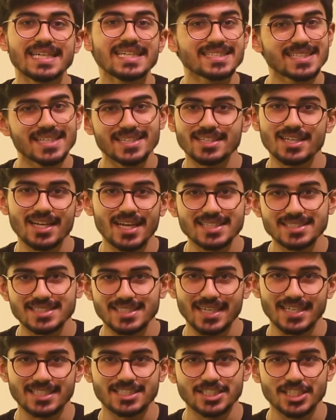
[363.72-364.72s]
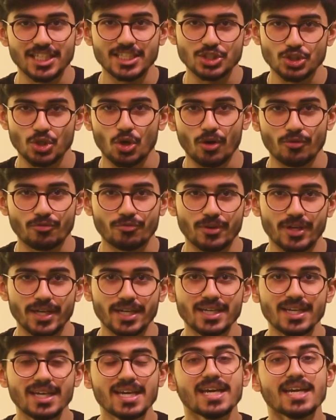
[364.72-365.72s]
Decentralized Exchange
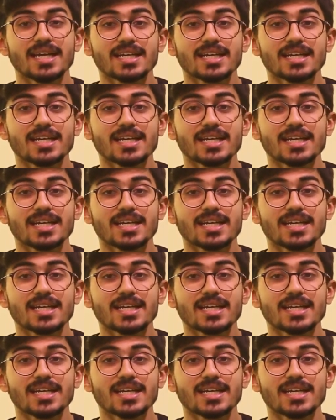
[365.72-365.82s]
Offering,